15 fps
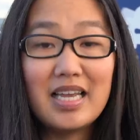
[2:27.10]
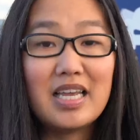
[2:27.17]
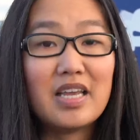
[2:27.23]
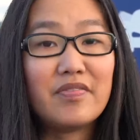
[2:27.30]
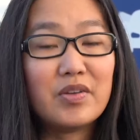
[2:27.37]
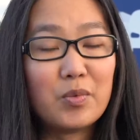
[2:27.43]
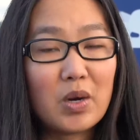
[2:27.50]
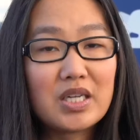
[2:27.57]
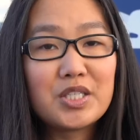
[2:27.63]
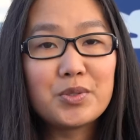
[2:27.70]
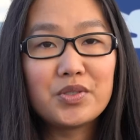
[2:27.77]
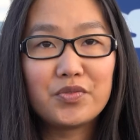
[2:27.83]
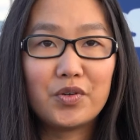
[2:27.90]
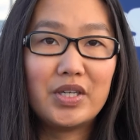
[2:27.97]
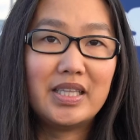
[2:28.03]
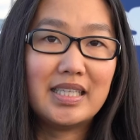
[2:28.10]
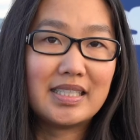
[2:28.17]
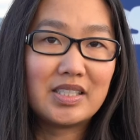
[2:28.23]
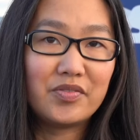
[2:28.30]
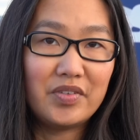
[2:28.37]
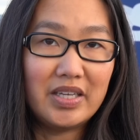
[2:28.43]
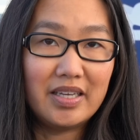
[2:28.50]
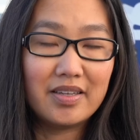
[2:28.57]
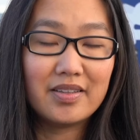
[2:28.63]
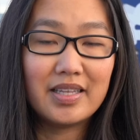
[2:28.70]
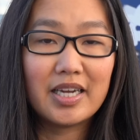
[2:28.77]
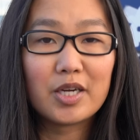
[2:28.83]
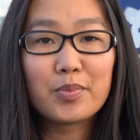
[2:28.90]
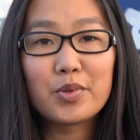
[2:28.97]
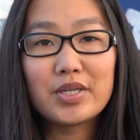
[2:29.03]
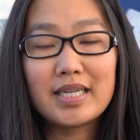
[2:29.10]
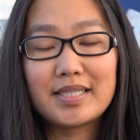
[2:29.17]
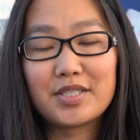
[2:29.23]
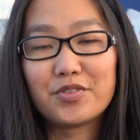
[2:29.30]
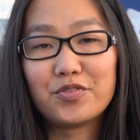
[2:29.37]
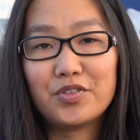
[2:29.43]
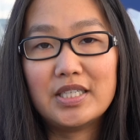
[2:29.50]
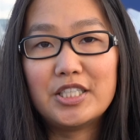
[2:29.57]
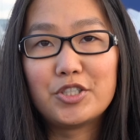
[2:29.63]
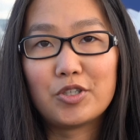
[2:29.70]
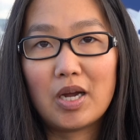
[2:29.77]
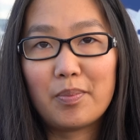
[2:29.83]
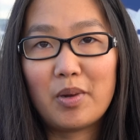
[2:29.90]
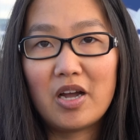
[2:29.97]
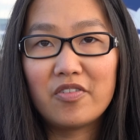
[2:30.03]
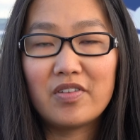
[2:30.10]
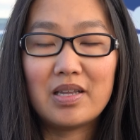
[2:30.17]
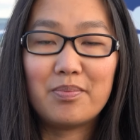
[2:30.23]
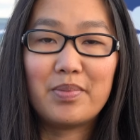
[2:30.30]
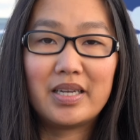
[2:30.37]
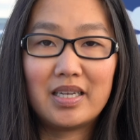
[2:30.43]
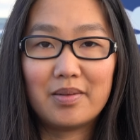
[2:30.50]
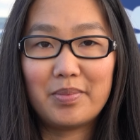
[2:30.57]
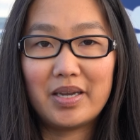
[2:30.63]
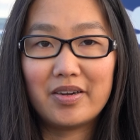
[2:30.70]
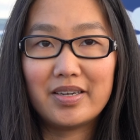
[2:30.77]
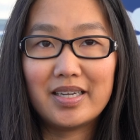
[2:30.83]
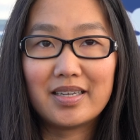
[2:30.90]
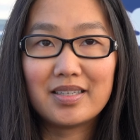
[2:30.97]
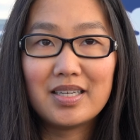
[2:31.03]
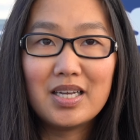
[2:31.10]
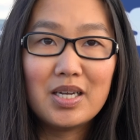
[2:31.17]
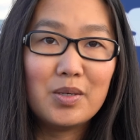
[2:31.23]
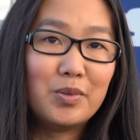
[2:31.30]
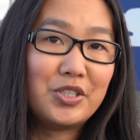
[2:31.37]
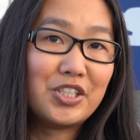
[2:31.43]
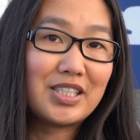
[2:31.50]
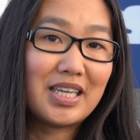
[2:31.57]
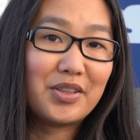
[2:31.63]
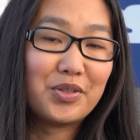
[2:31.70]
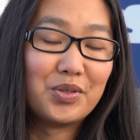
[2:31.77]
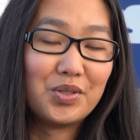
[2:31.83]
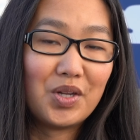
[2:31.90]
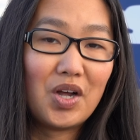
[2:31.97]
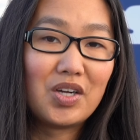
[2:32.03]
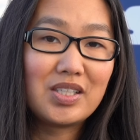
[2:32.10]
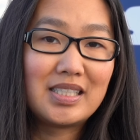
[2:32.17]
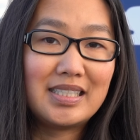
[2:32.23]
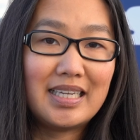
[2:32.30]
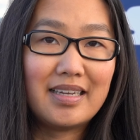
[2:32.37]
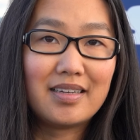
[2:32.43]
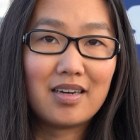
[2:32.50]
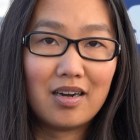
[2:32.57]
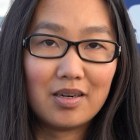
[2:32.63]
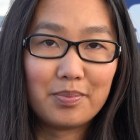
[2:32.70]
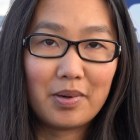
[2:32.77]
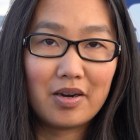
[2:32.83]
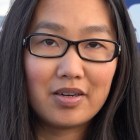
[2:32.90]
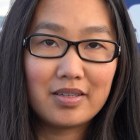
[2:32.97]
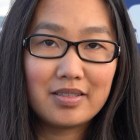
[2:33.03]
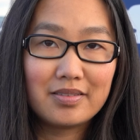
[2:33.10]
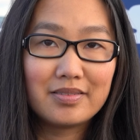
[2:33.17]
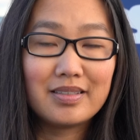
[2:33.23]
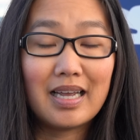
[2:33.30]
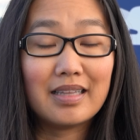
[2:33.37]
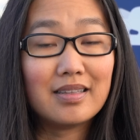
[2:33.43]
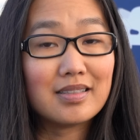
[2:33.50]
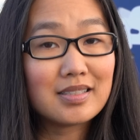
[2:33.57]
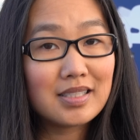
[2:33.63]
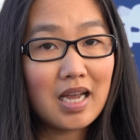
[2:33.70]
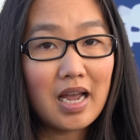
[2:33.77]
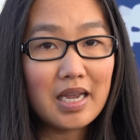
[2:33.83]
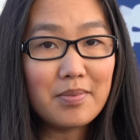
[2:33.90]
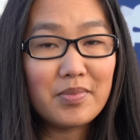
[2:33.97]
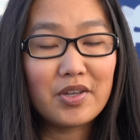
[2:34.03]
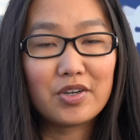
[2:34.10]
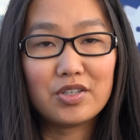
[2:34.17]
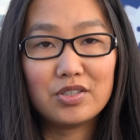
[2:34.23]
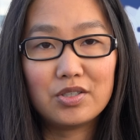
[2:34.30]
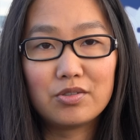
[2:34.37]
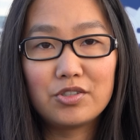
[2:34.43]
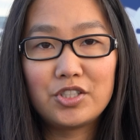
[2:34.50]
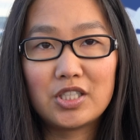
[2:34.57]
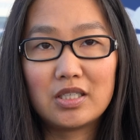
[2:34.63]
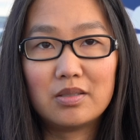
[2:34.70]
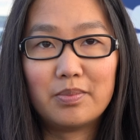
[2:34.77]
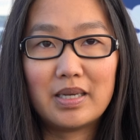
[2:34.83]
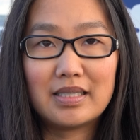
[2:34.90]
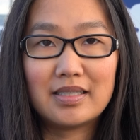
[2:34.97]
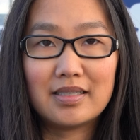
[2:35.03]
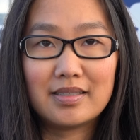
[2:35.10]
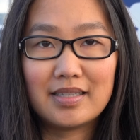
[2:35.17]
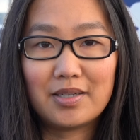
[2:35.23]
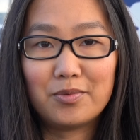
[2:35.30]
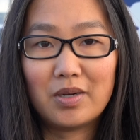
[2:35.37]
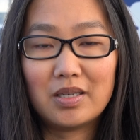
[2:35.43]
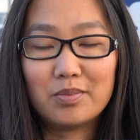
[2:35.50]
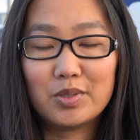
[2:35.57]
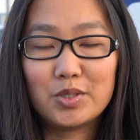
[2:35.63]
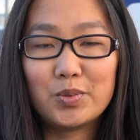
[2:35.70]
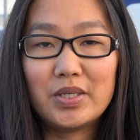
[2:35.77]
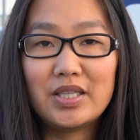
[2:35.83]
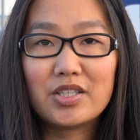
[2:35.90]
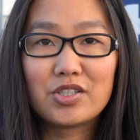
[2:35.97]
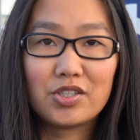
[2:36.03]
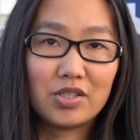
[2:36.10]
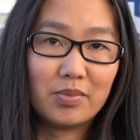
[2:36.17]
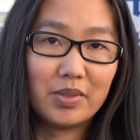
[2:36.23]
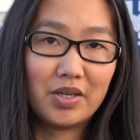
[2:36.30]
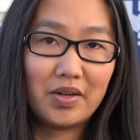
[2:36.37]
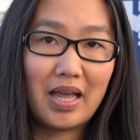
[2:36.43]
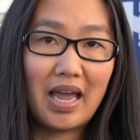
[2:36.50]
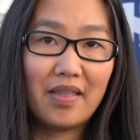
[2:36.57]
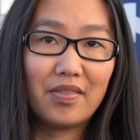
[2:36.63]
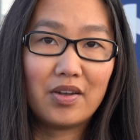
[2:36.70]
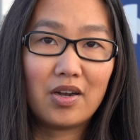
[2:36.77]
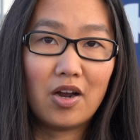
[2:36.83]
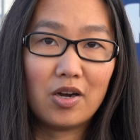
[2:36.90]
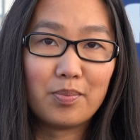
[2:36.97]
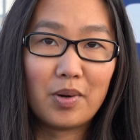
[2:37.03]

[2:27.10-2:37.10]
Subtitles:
If you want to avoid this fee, the airport has a free drop-off and pickup area, which is at their long-stay car park. At this time, there are no shuttle buses that run between the terminal and the car